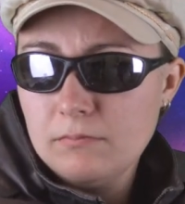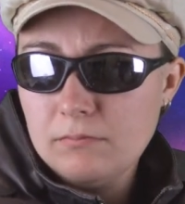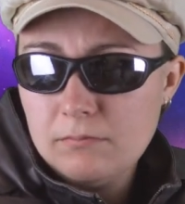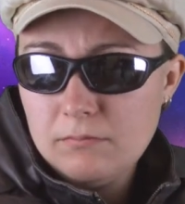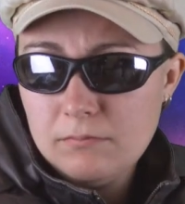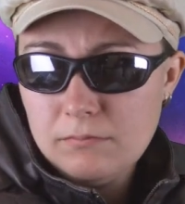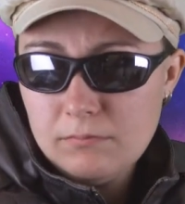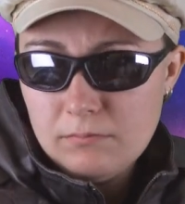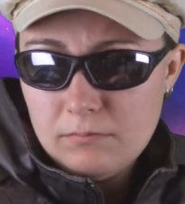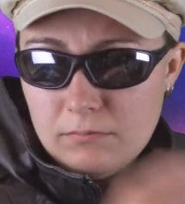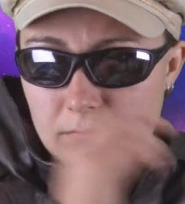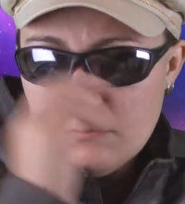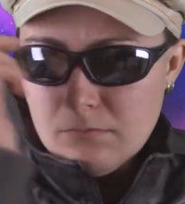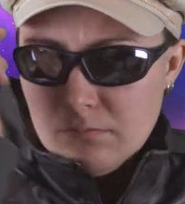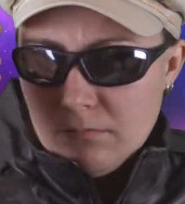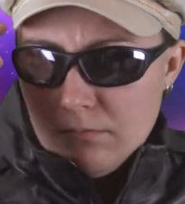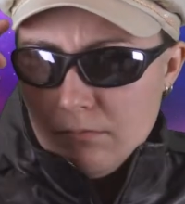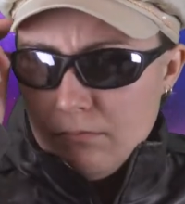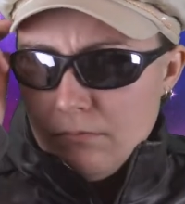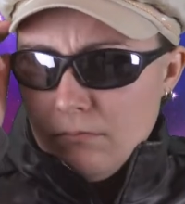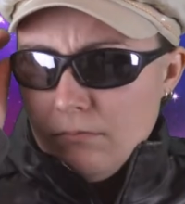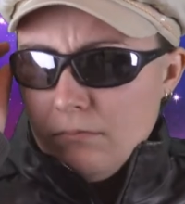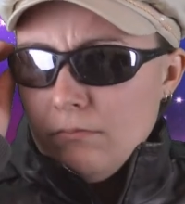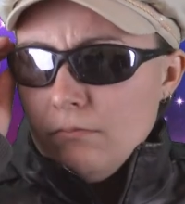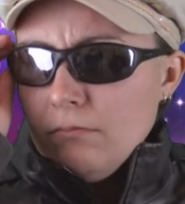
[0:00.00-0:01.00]

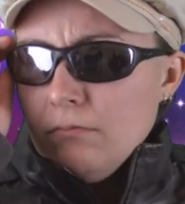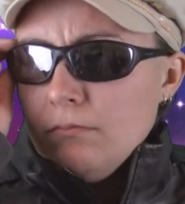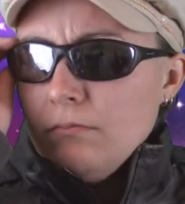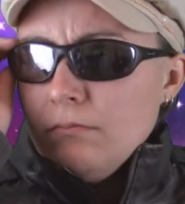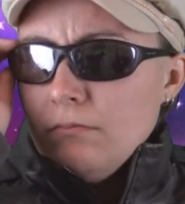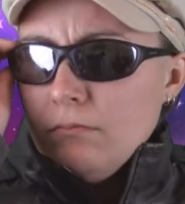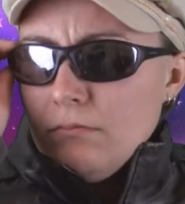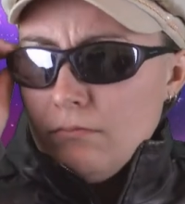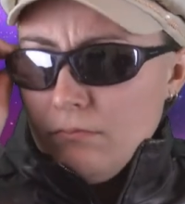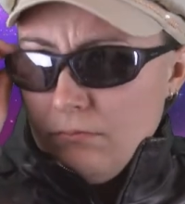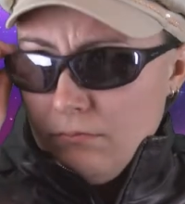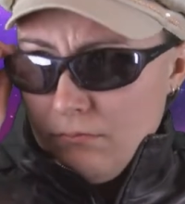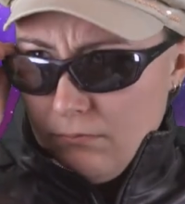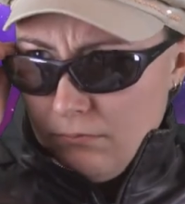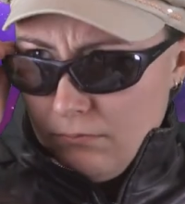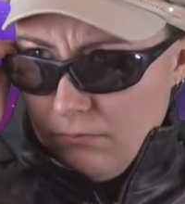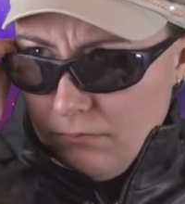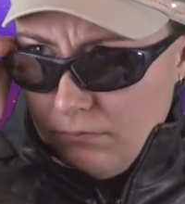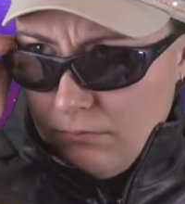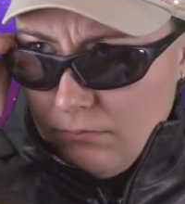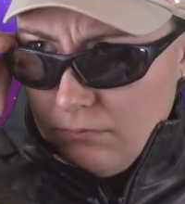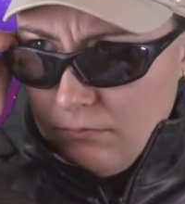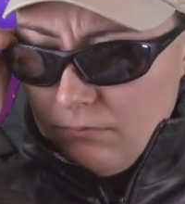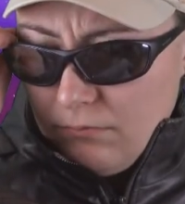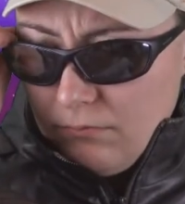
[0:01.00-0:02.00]

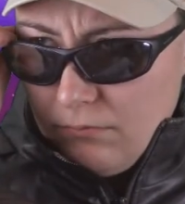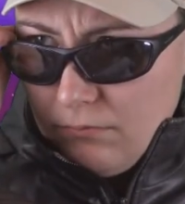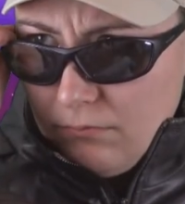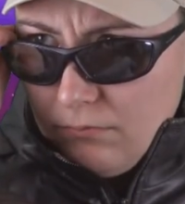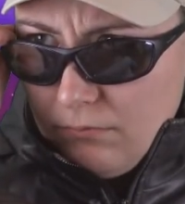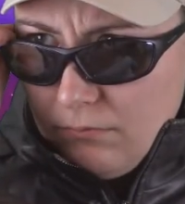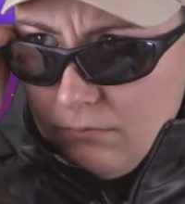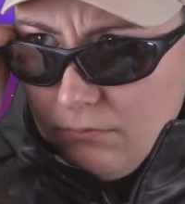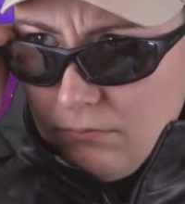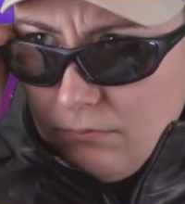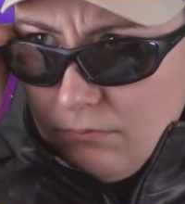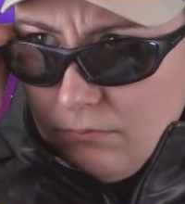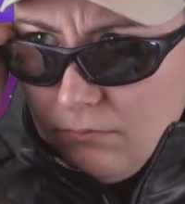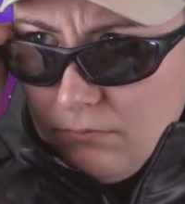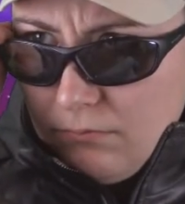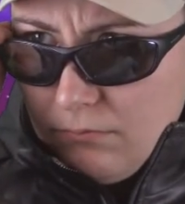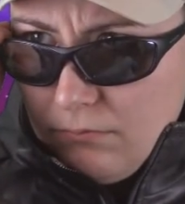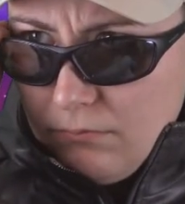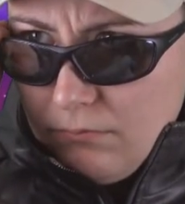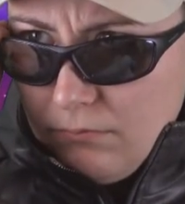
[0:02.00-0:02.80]
[no speech]